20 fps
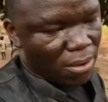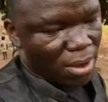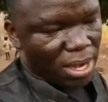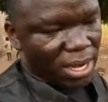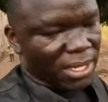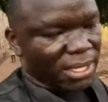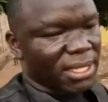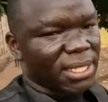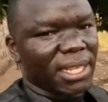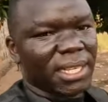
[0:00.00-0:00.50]
I
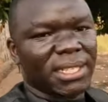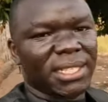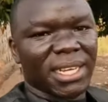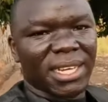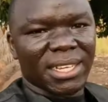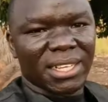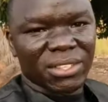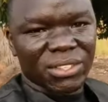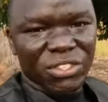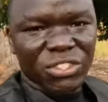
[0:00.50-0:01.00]
want to say
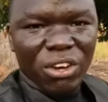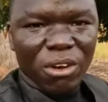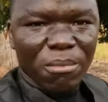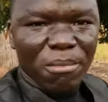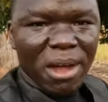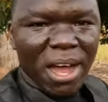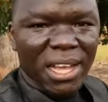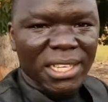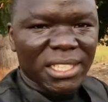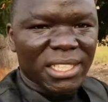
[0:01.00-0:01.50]
thank you so
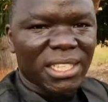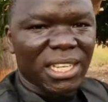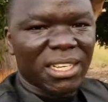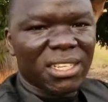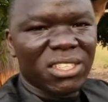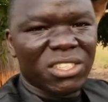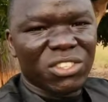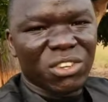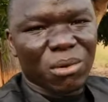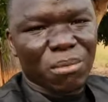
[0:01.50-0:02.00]
much.
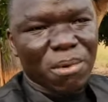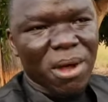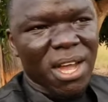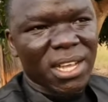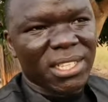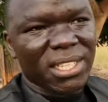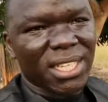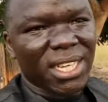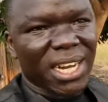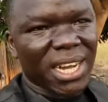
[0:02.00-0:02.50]
Thank you so
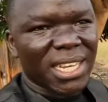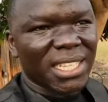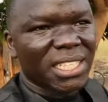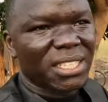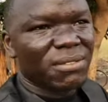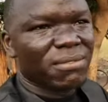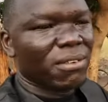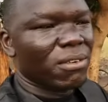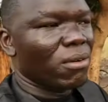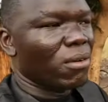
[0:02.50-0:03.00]
much,
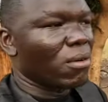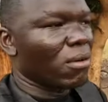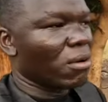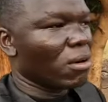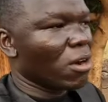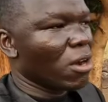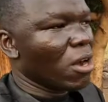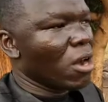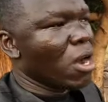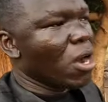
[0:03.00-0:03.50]
guys,
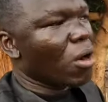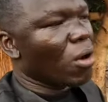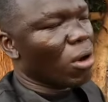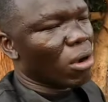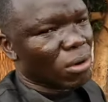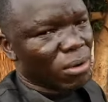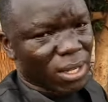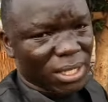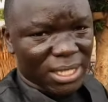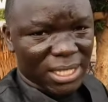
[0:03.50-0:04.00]
for
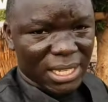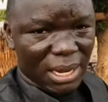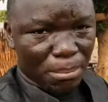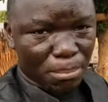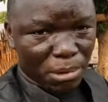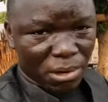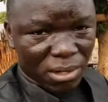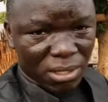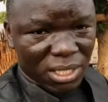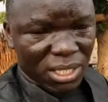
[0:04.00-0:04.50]
always
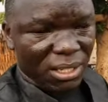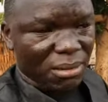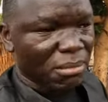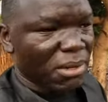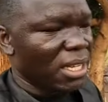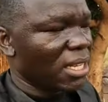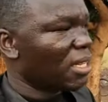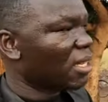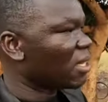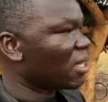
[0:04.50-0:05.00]

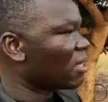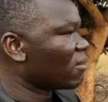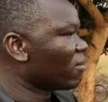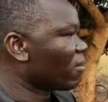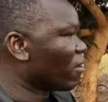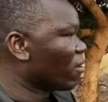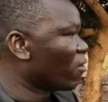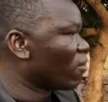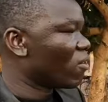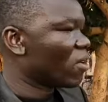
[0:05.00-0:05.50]
supporting me,
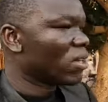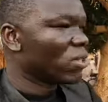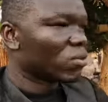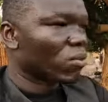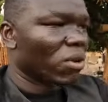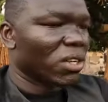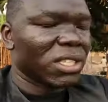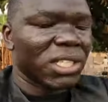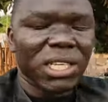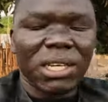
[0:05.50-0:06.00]
for always
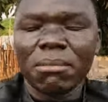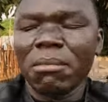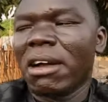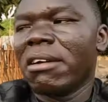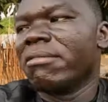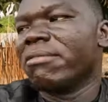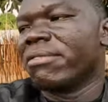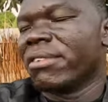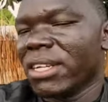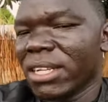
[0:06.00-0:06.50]
watching
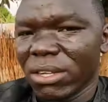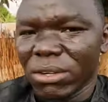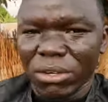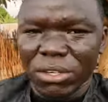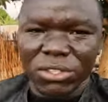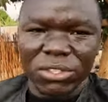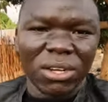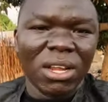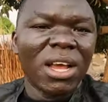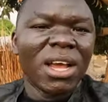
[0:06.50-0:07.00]
my
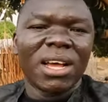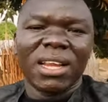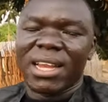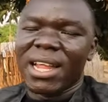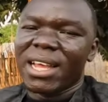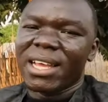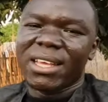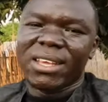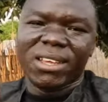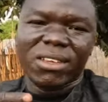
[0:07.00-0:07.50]
videos.
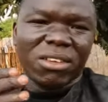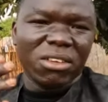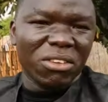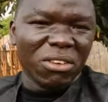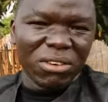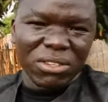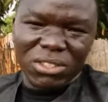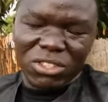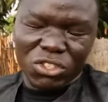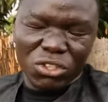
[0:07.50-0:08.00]
Like
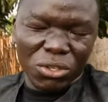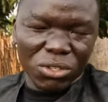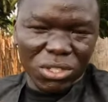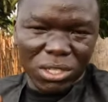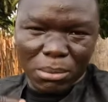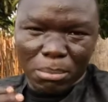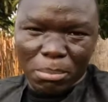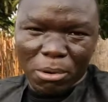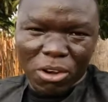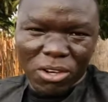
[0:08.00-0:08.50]
you, so you're
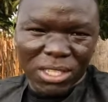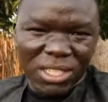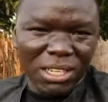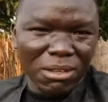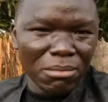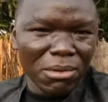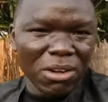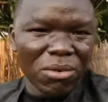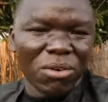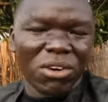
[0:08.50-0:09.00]

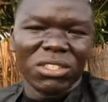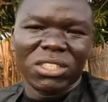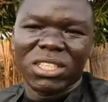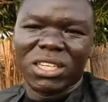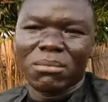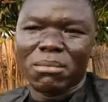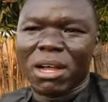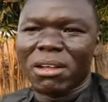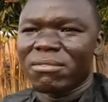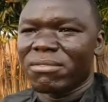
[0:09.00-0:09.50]
supporting me,
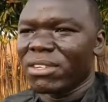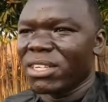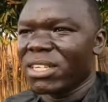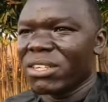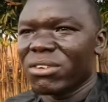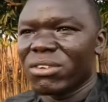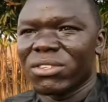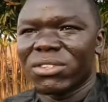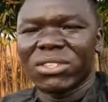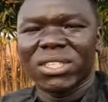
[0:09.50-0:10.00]
watching my
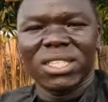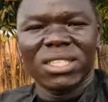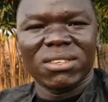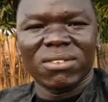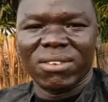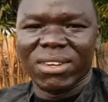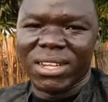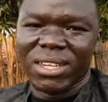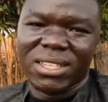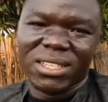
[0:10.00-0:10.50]
videos
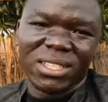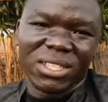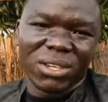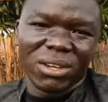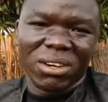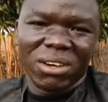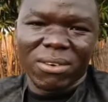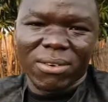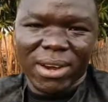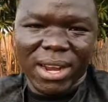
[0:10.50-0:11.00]
is really
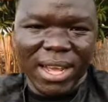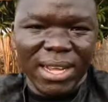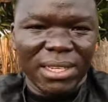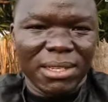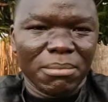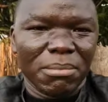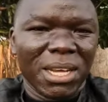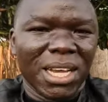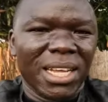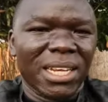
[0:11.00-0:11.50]
so
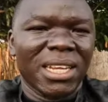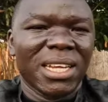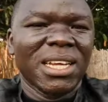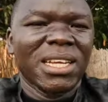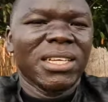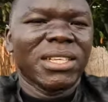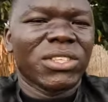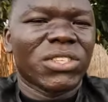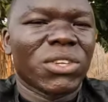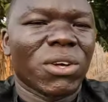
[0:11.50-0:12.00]
great, man.
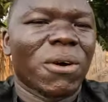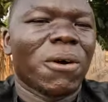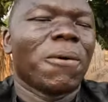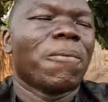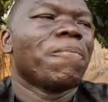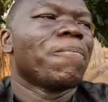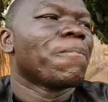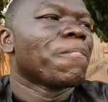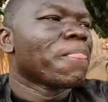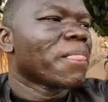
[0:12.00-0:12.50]
So